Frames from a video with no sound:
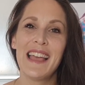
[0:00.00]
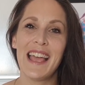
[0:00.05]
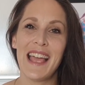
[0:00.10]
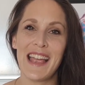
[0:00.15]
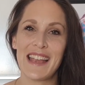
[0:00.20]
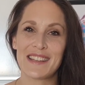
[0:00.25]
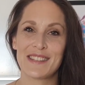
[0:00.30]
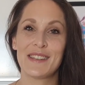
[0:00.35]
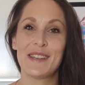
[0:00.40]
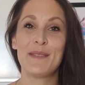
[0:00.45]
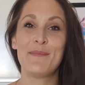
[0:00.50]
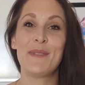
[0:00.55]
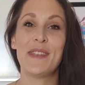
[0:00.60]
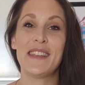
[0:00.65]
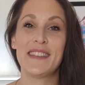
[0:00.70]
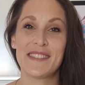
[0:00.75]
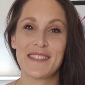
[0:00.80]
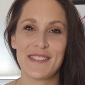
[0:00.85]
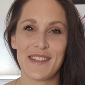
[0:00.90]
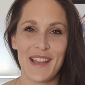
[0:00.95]
actually
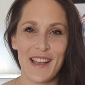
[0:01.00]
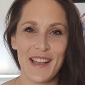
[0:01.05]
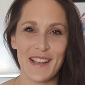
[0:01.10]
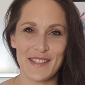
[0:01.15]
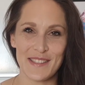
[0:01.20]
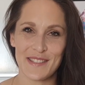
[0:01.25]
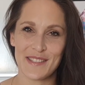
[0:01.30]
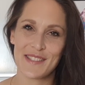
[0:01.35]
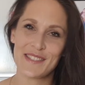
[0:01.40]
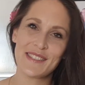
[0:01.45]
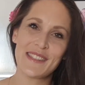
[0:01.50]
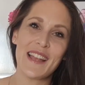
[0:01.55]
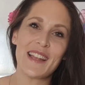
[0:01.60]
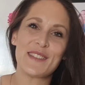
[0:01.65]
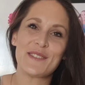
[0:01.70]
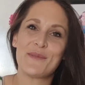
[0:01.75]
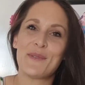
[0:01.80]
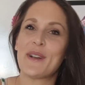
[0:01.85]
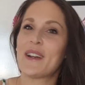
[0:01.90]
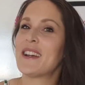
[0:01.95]
means to us, because
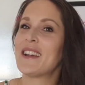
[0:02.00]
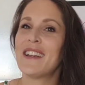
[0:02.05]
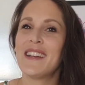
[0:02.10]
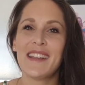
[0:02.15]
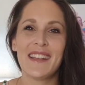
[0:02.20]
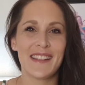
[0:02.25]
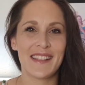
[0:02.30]
that's where